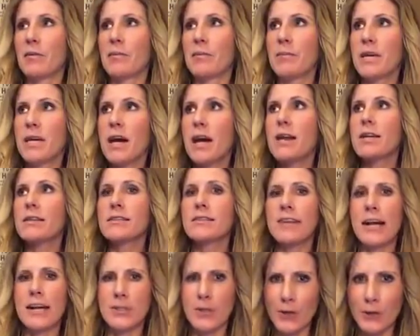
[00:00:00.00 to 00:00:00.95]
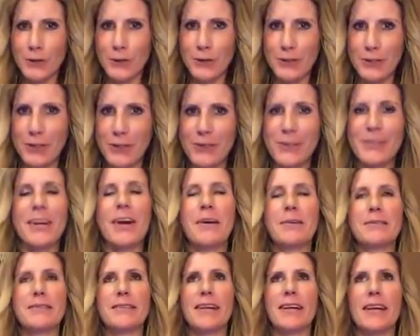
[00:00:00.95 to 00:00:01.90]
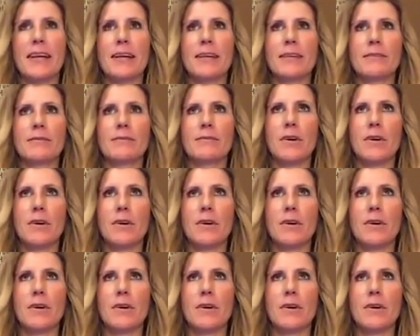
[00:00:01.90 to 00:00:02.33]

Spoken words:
Because I told you to. No, just kidding.